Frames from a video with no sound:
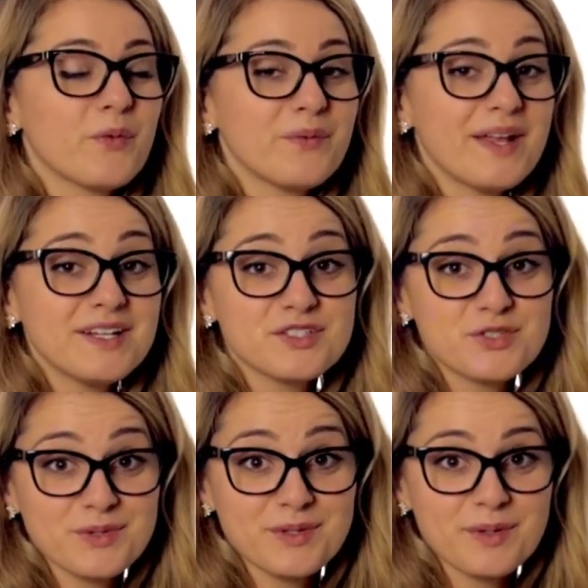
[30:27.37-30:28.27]
ready to
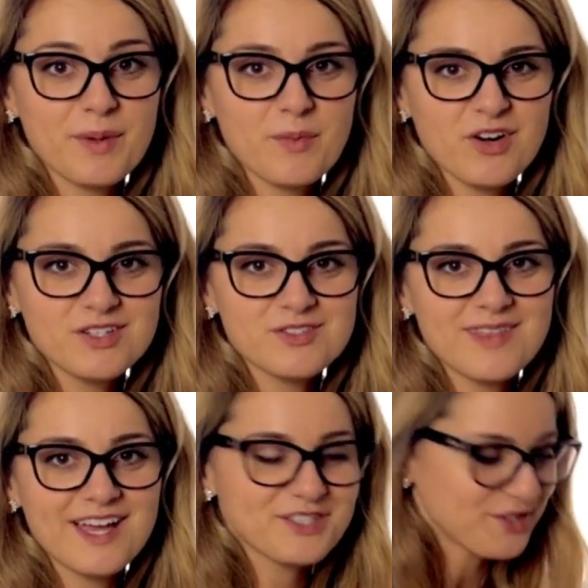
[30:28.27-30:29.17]
do a little bit more, do
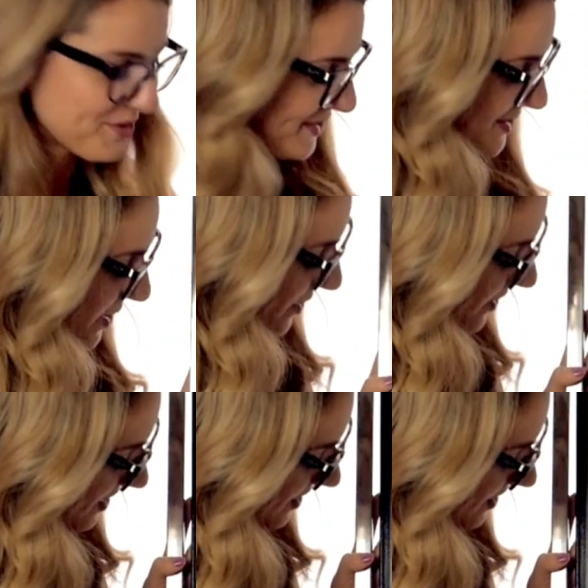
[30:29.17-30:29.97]
that too. So,